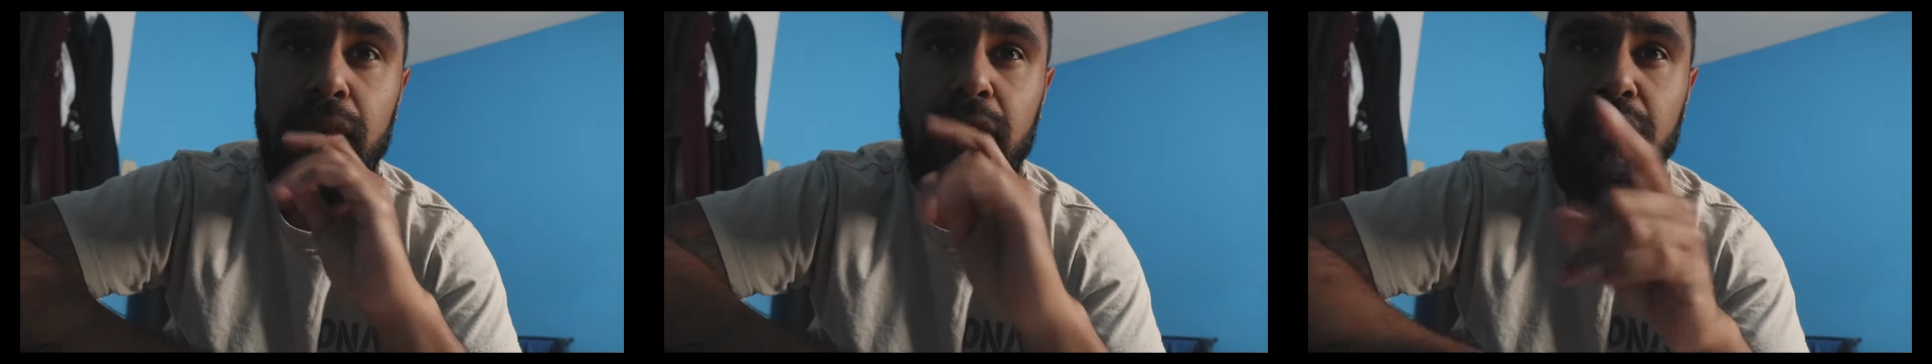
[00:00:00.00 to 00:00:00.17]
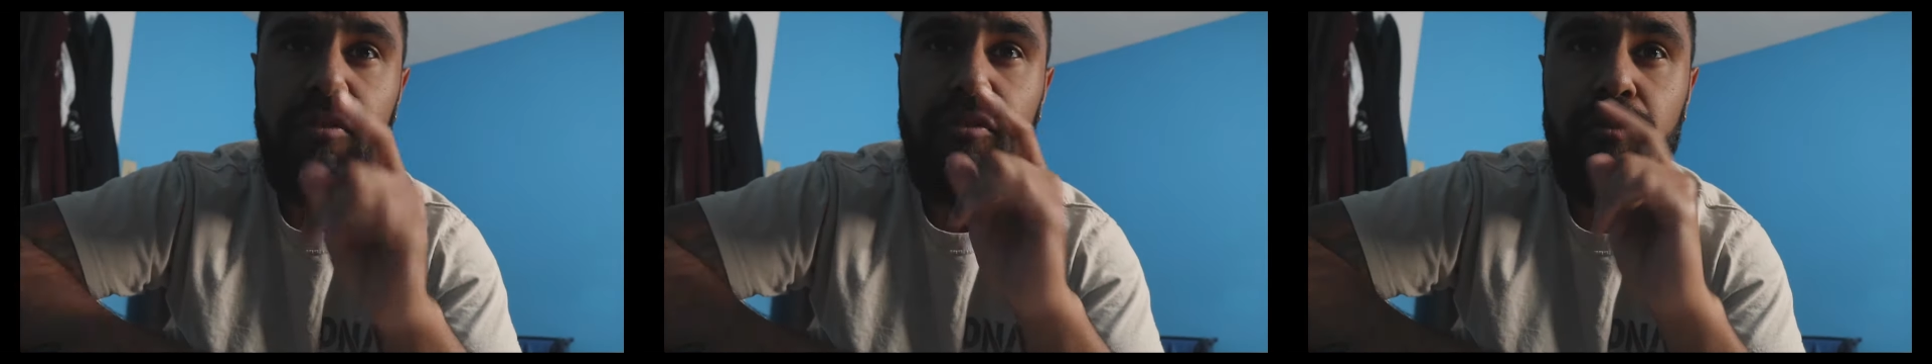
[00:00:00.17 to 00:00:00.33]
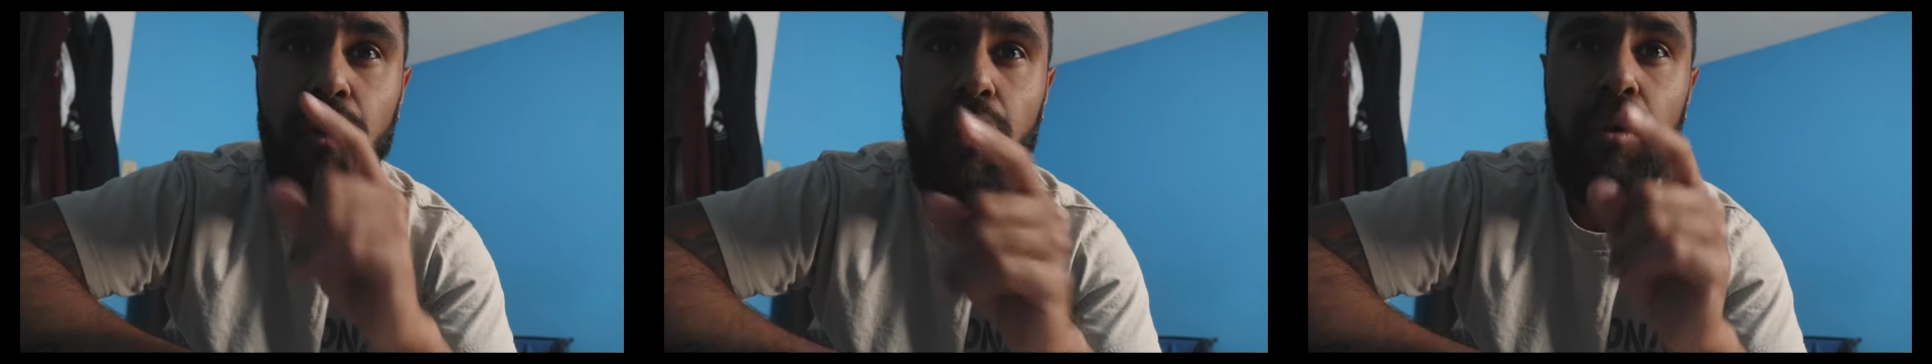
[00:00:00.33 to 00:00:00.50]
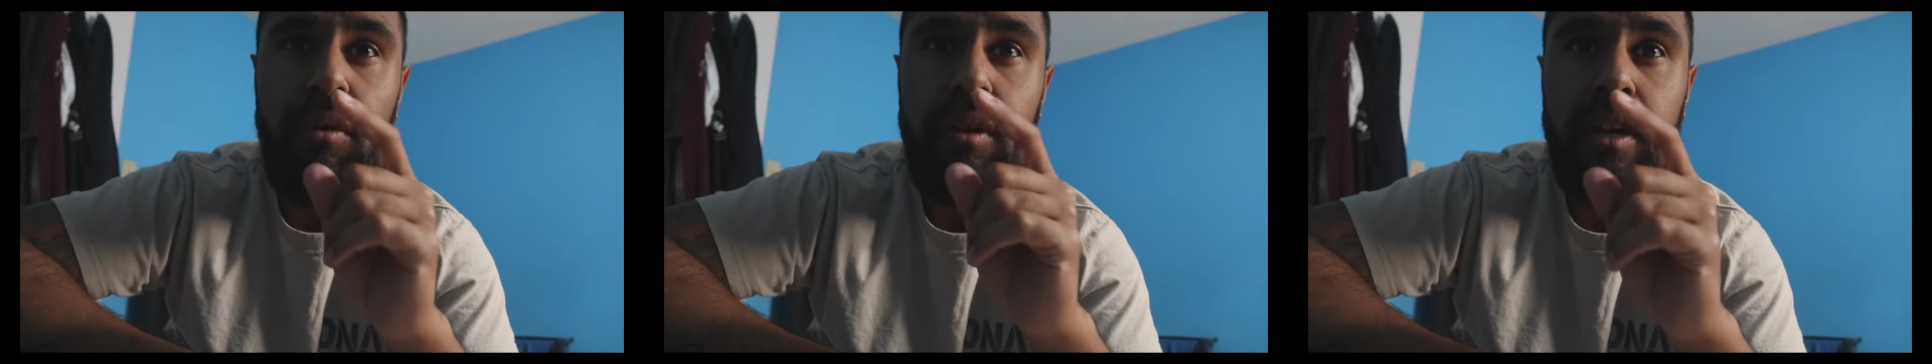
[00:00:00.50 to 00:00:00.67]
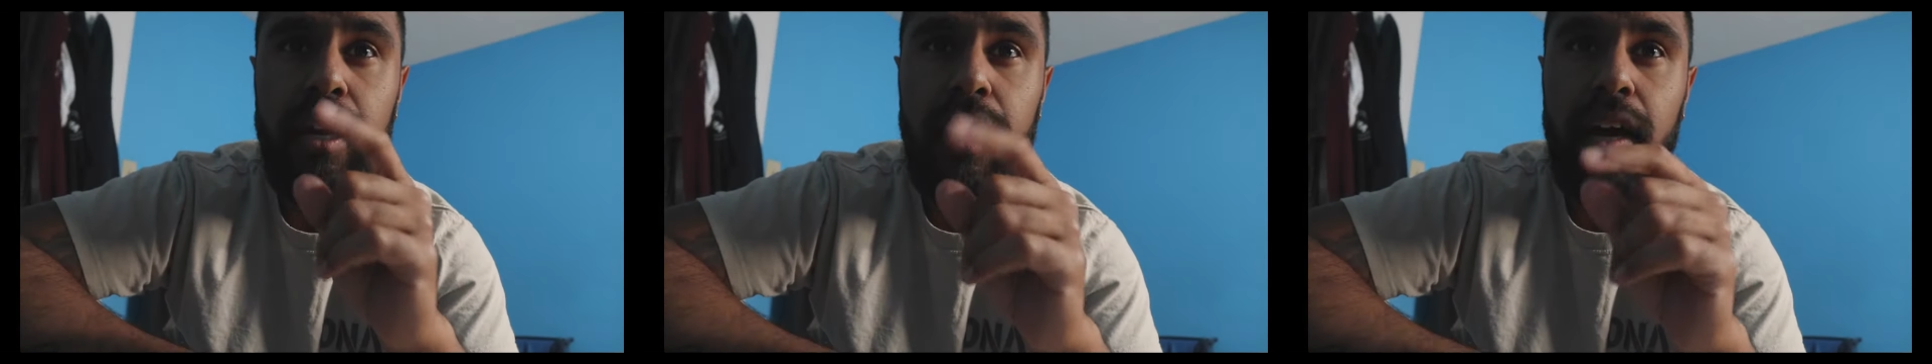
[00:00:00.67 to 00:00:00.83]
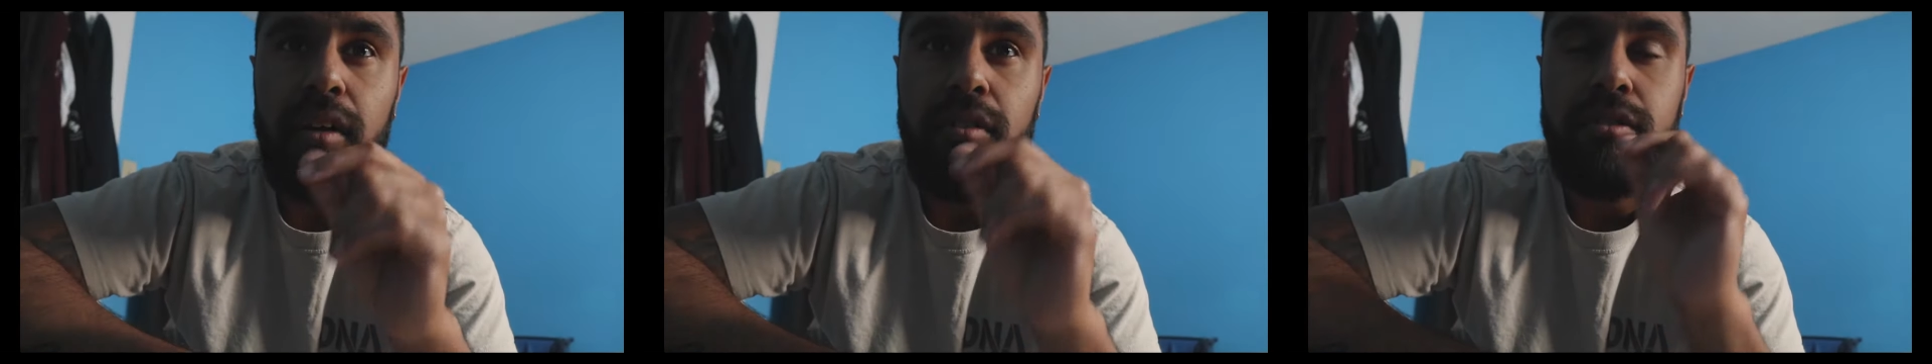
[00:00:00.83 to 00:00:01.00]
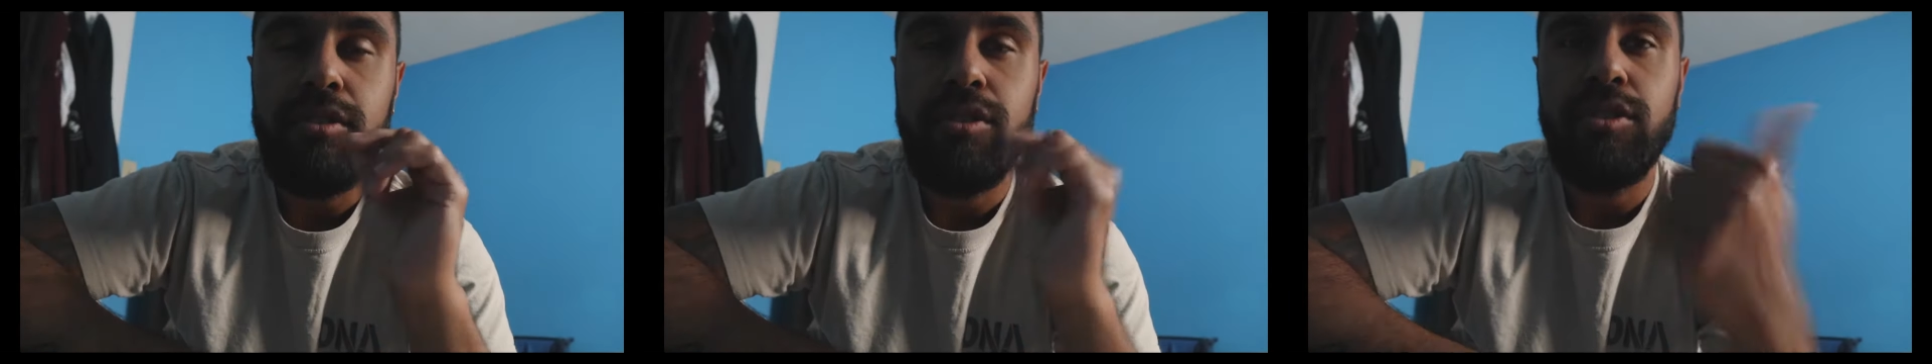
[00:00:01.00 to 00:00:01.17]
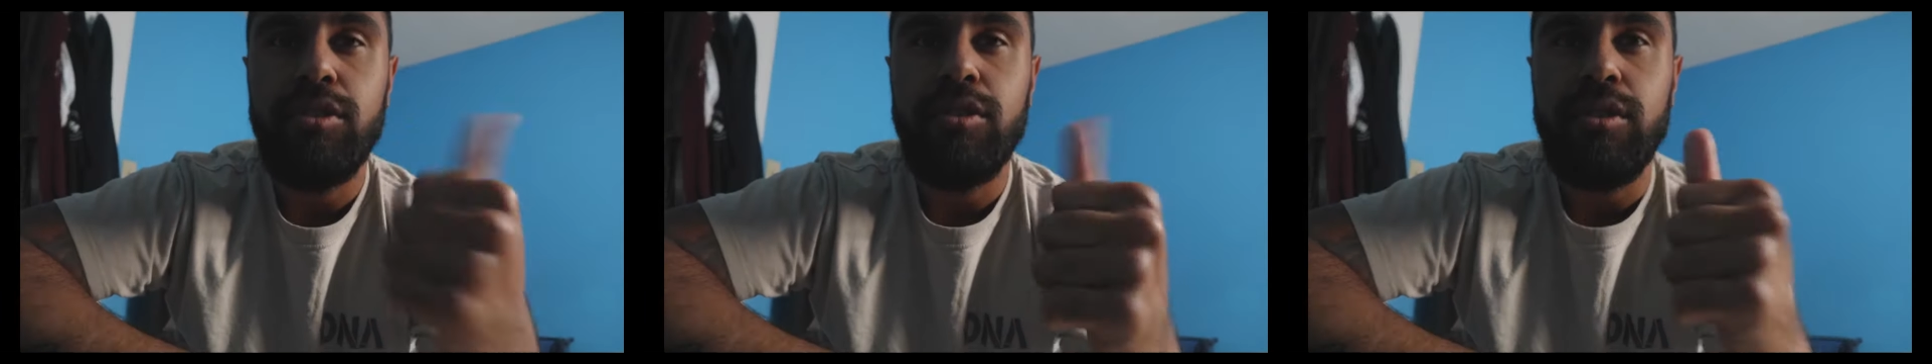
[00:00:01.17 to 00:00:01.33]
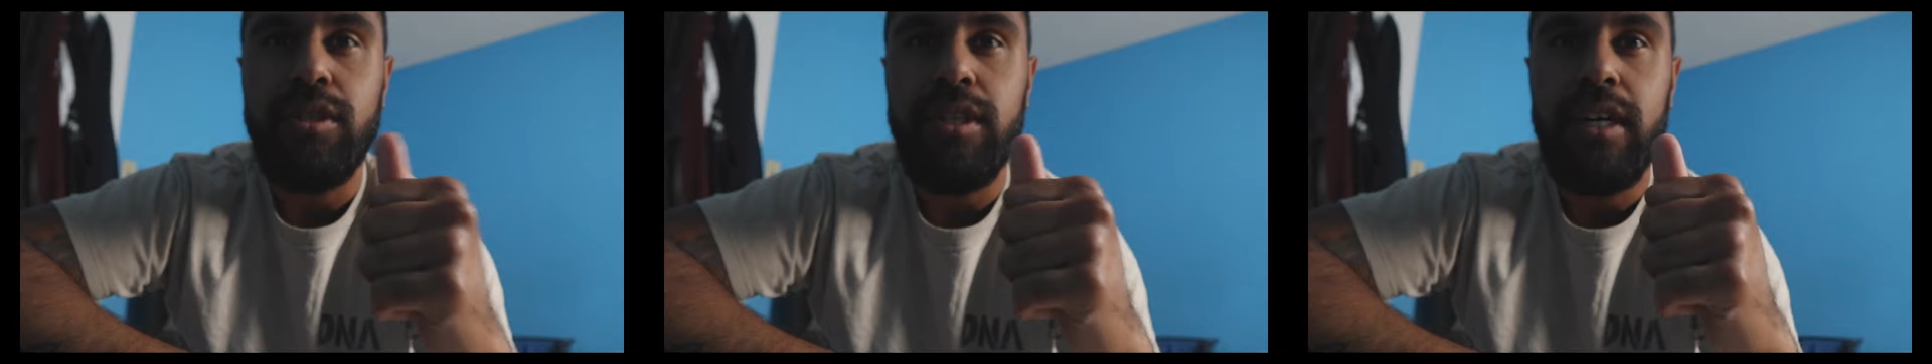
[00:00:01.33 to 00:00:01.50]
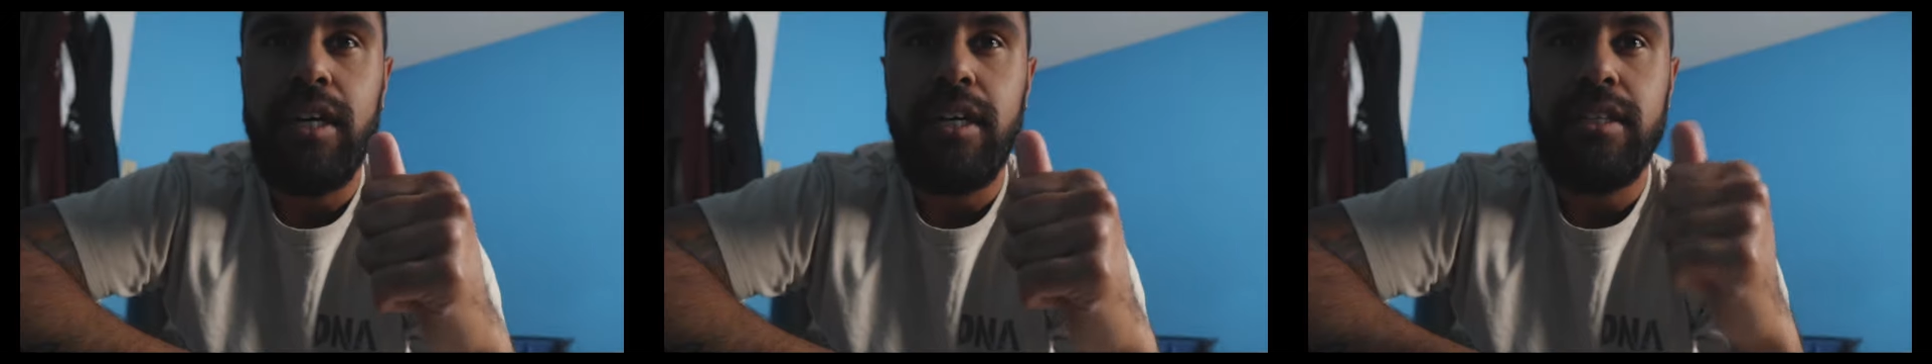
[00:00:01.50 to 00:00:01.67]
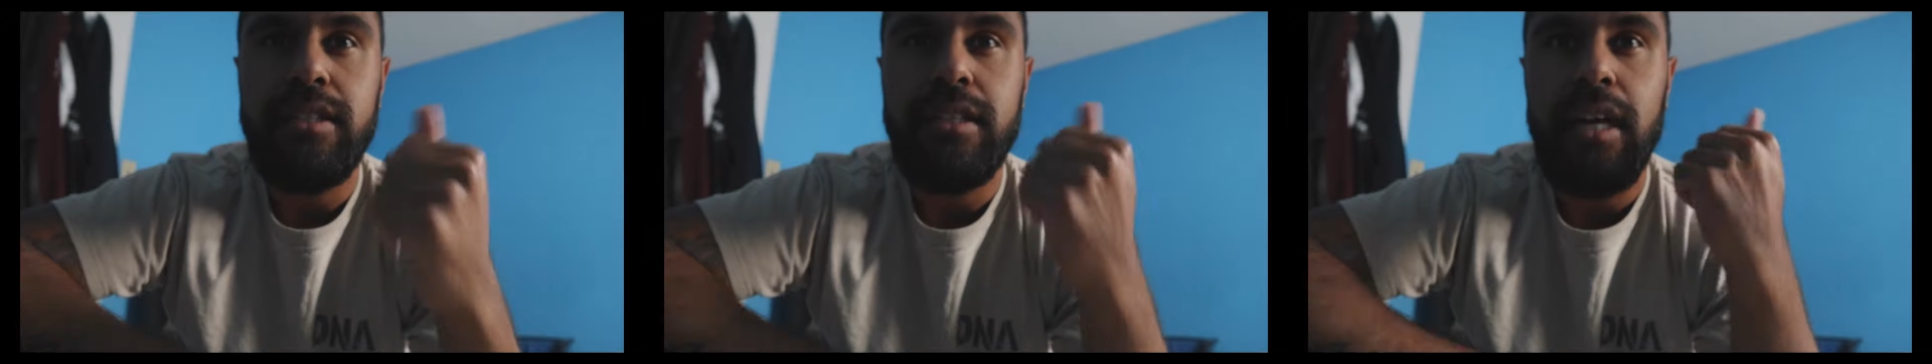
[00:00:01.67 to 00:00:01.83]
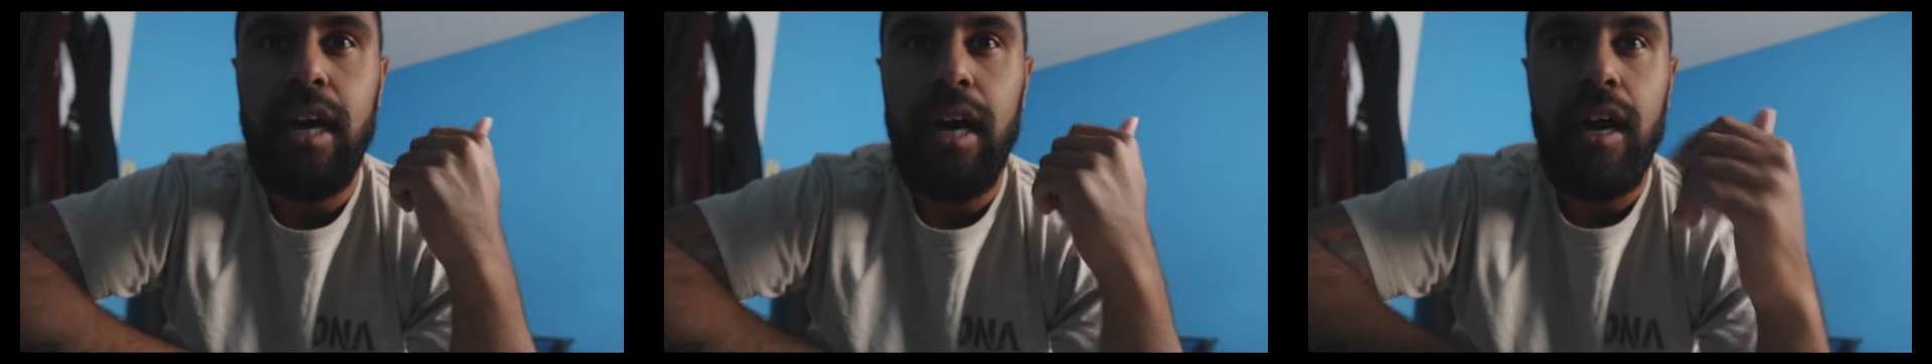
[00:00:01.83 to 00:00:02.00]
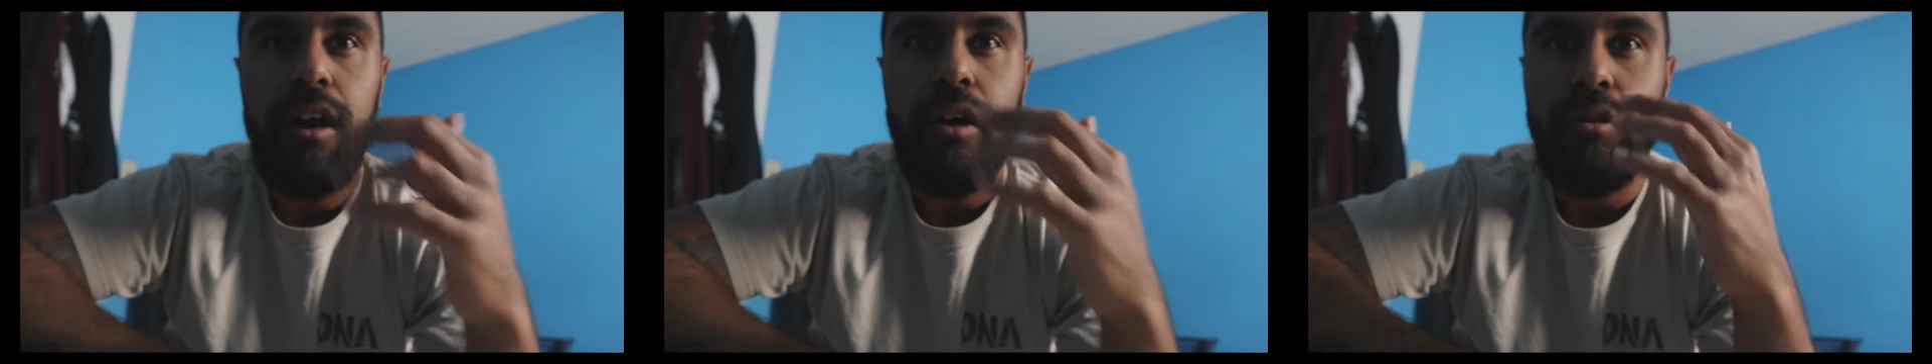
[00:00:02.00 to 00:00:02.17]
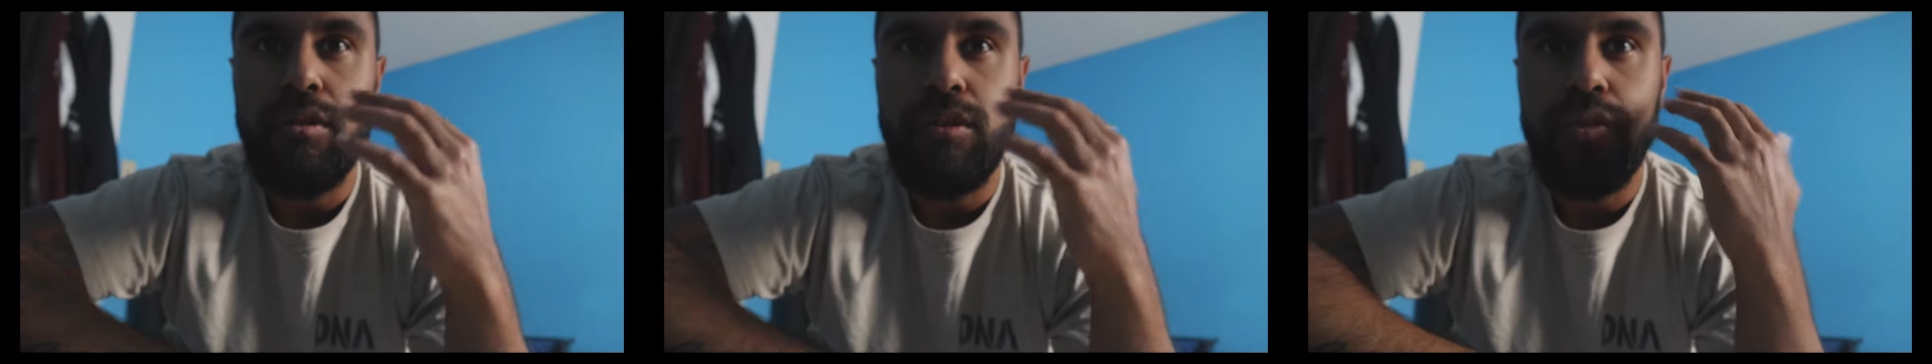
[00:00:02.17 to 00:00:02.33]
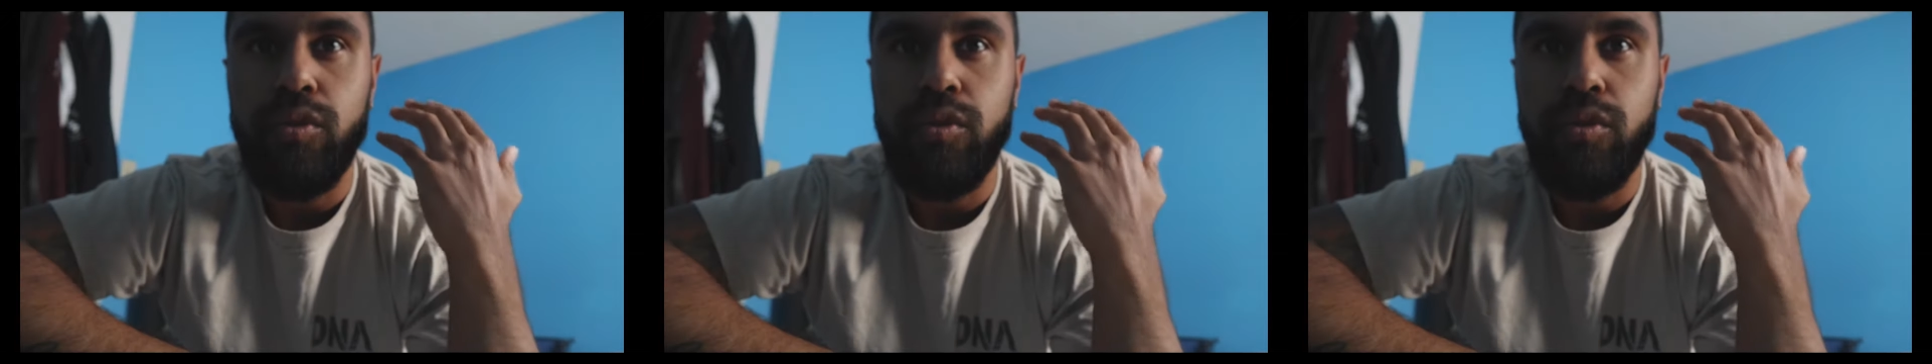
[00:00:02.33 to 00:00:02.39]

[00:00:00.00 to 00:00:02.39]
my phone now to show you guys how